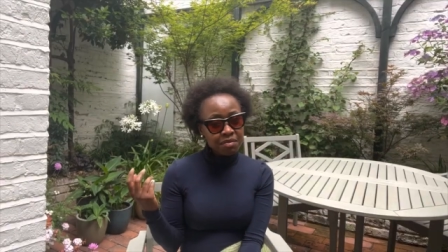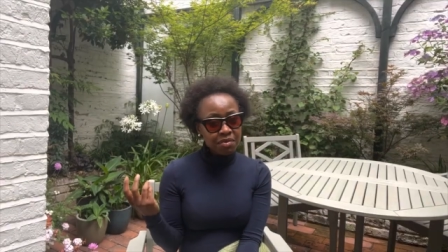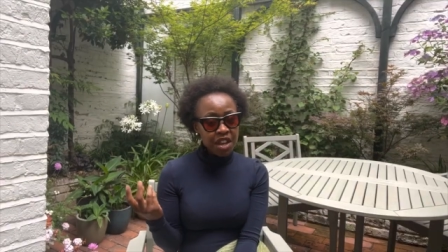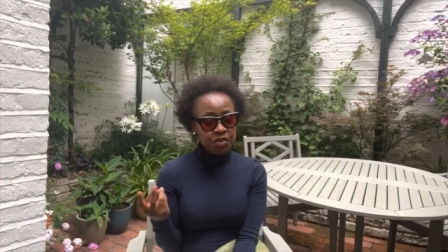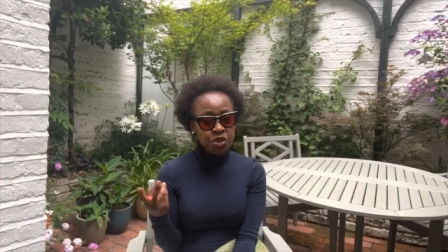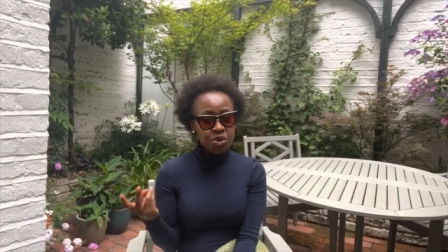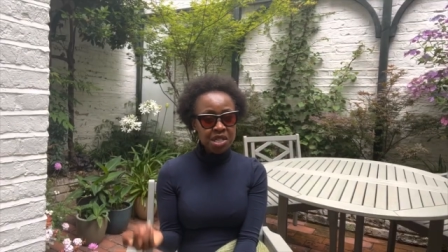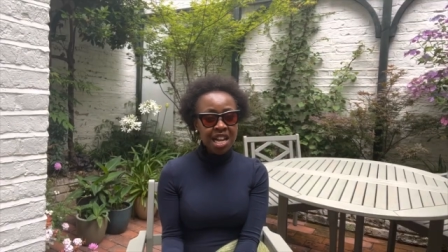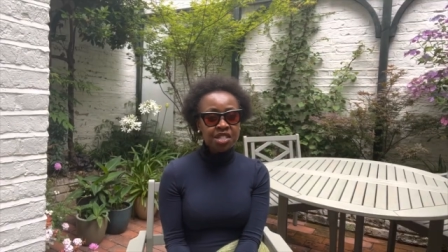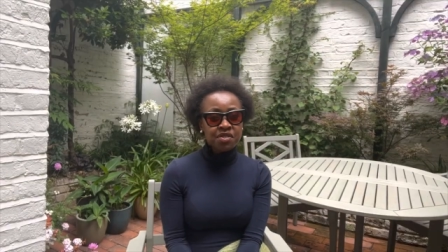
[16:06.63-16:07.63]
They have two
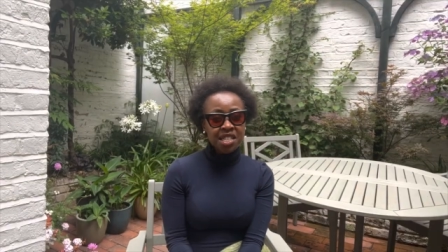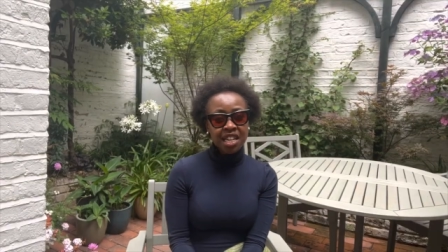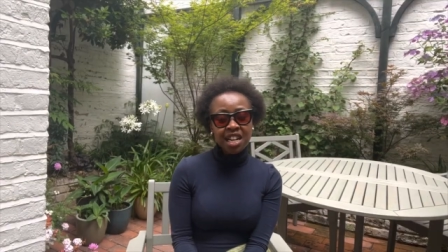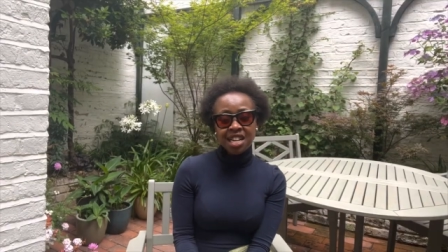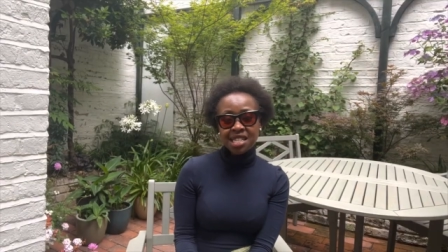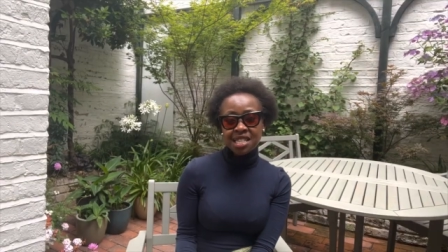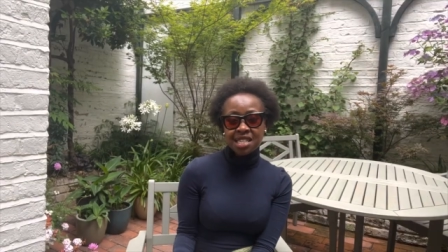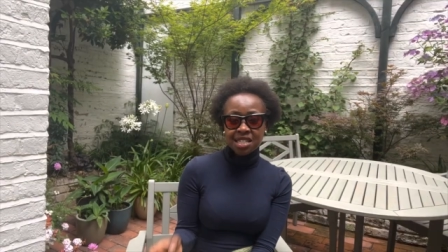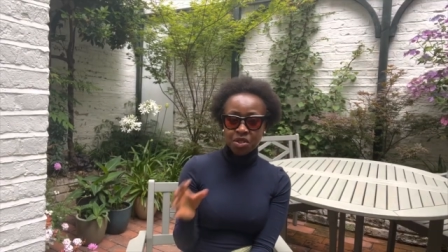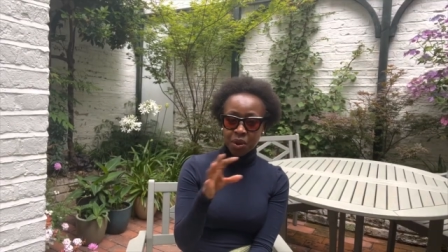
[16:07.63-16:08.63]
styles of
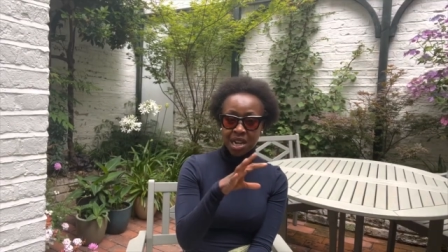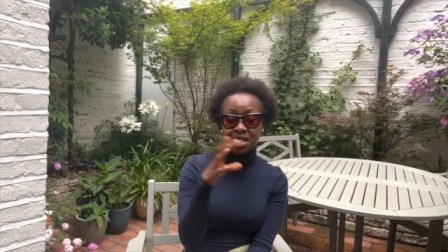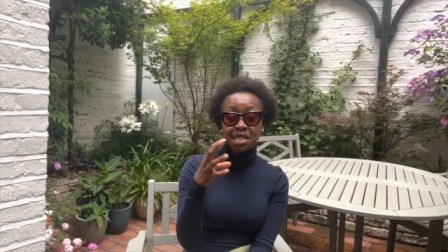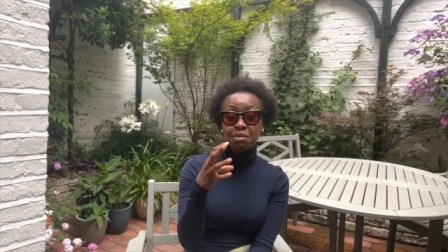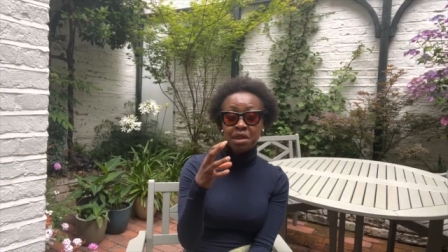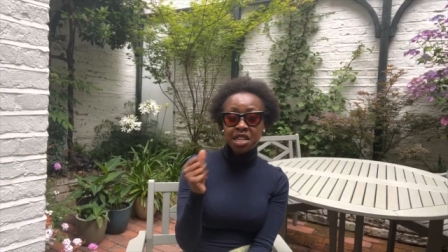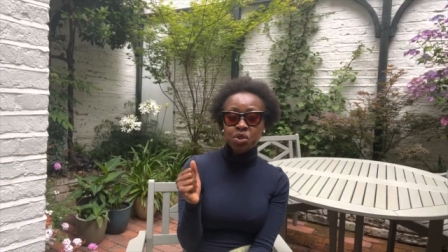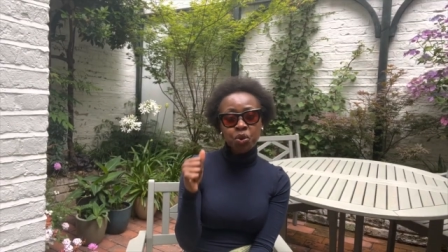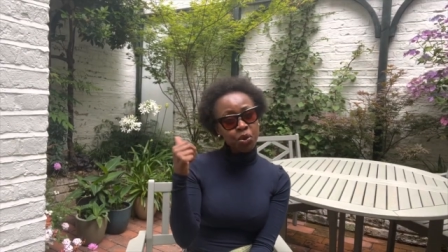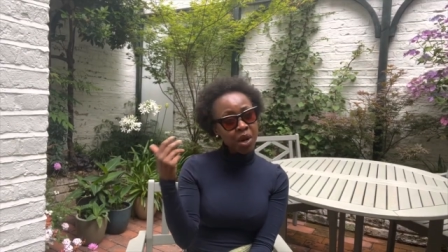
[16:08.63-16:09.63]
sunglasses. You're custom made
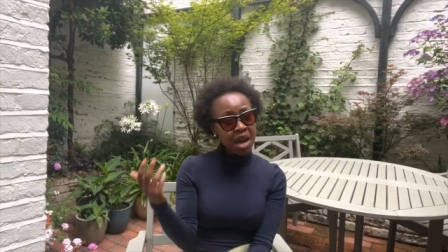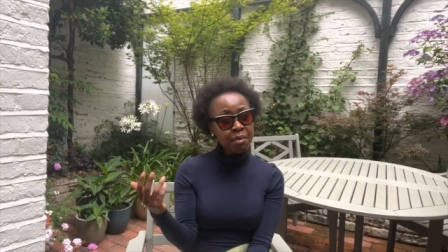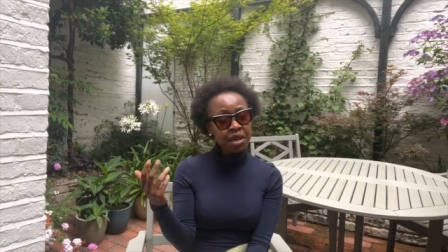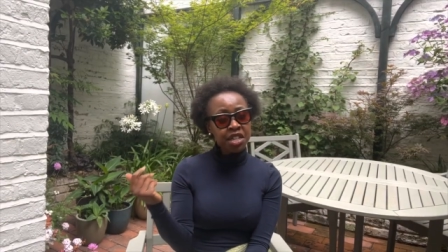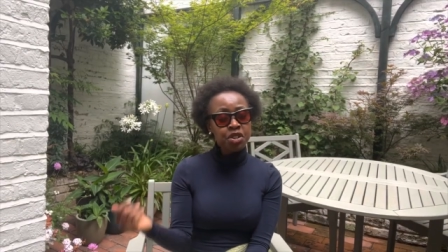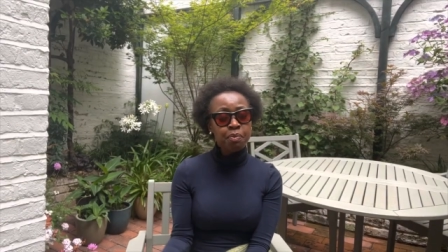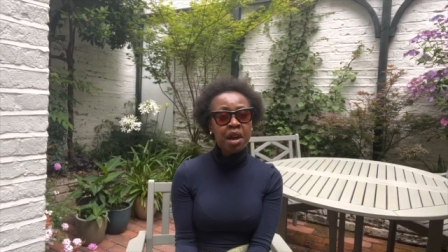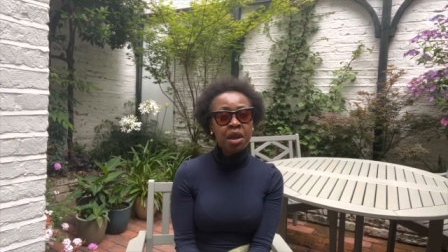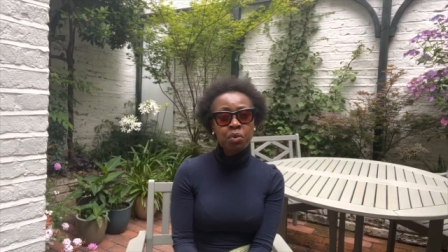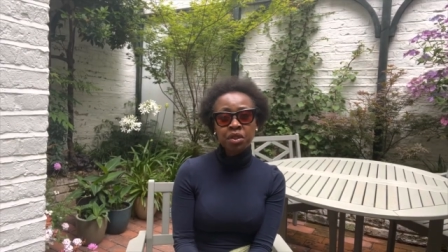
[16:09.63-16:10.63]
or you come in and you
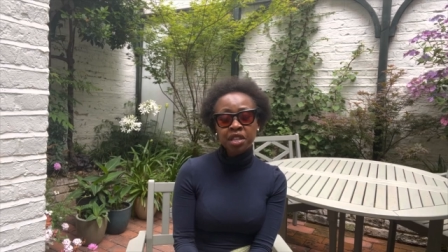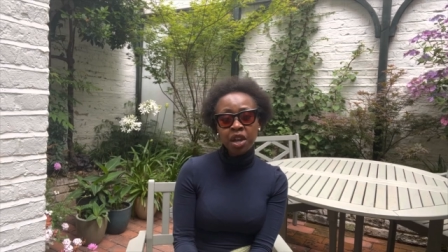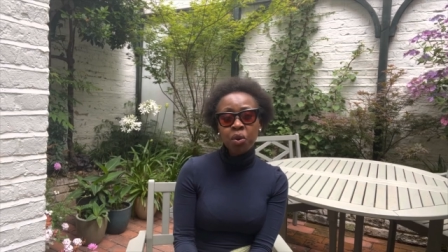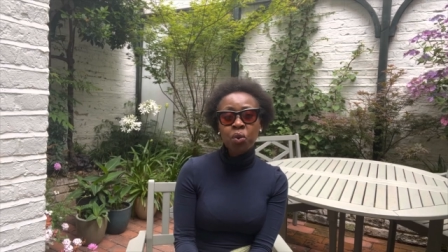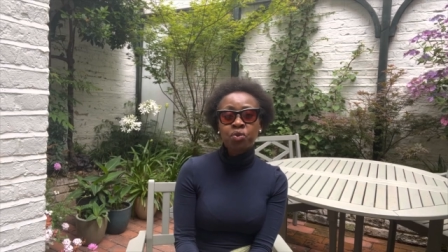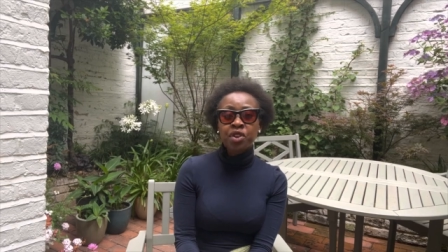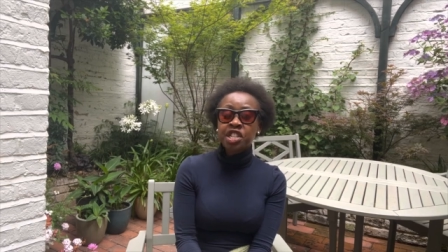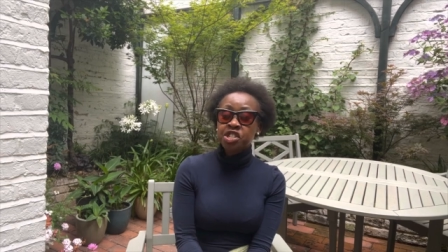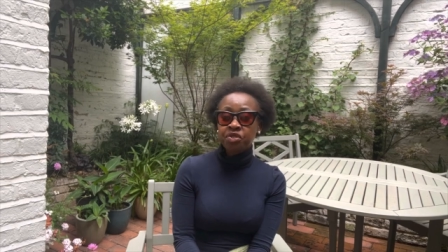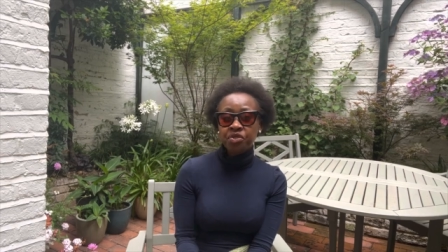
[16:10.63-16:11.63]
buy what they call
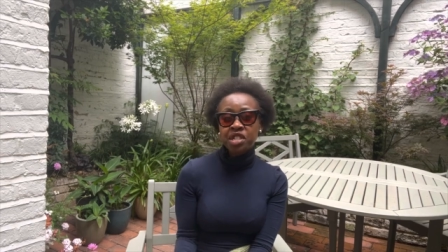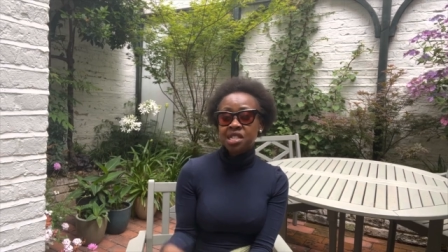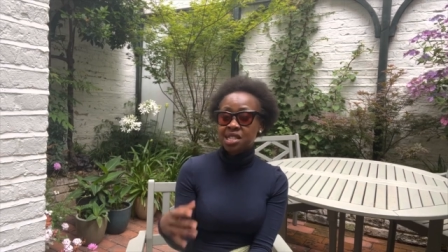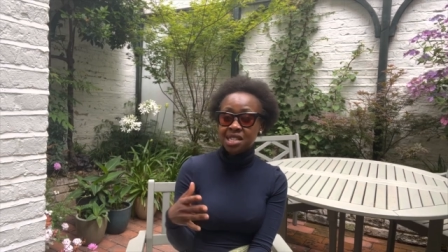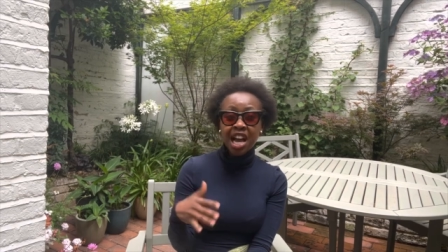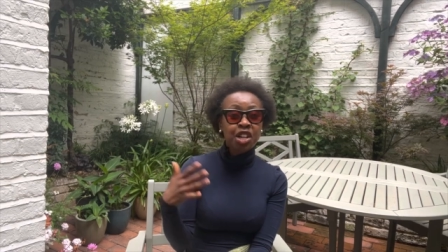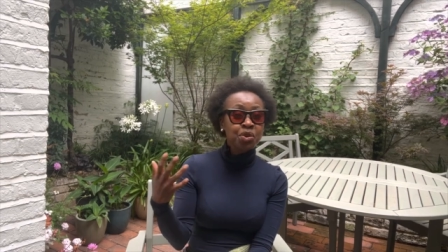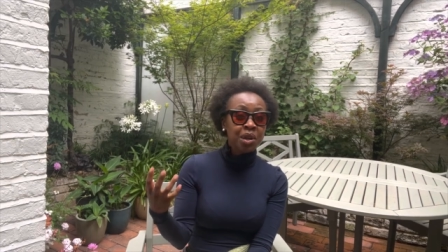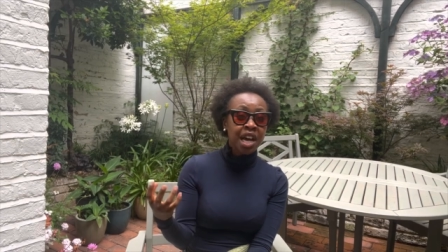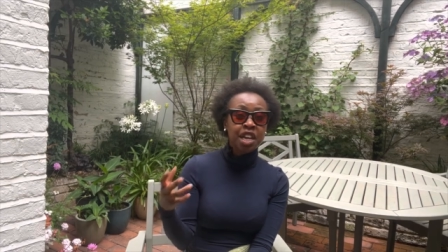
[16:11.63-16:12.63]
ready to fit. A style you
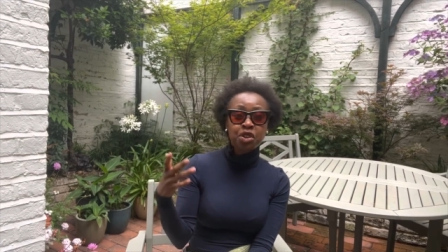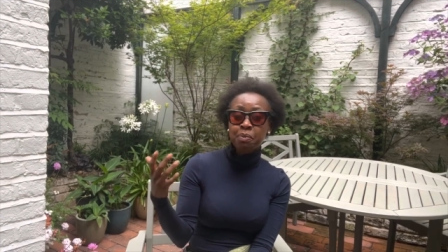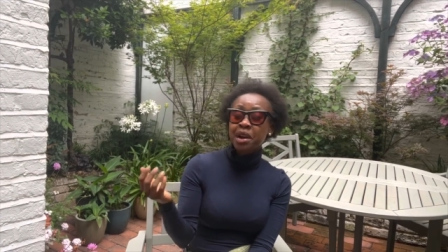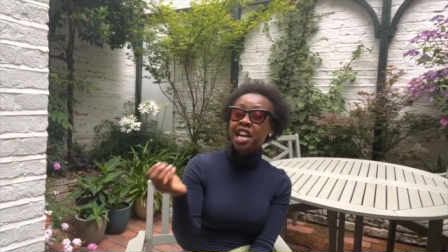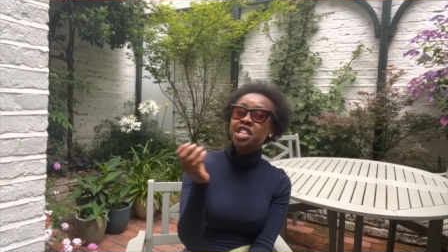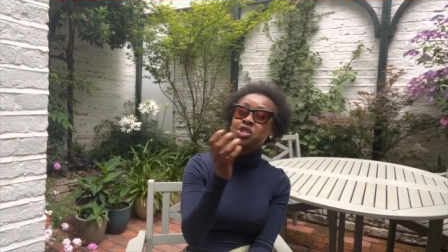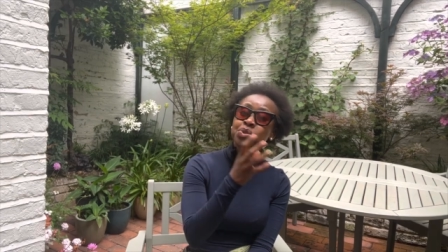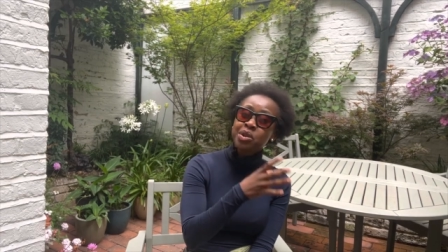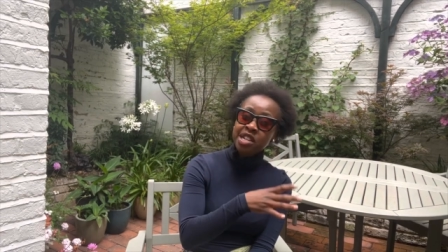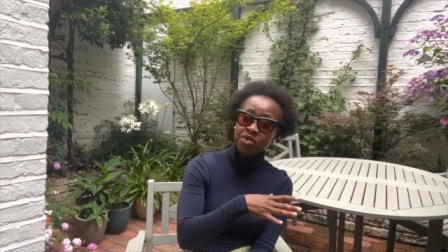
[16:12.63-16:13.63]
like, you buy it,
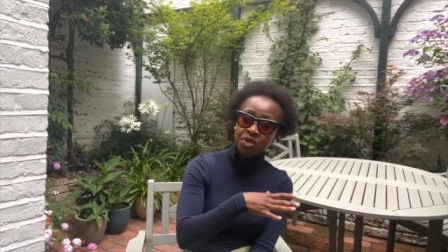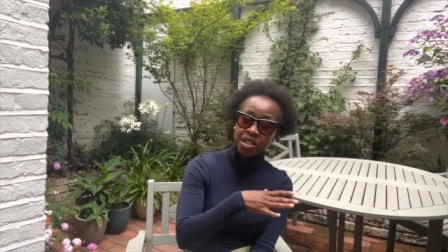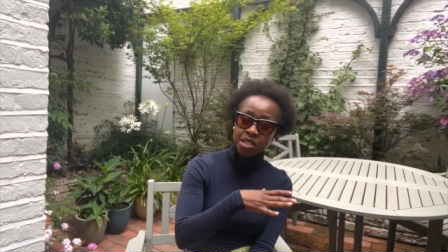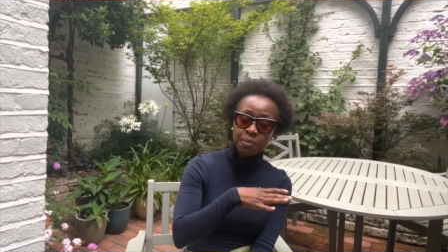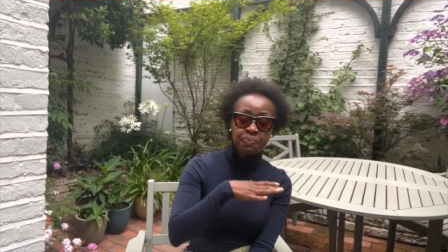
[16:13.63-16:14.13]
you leave with it.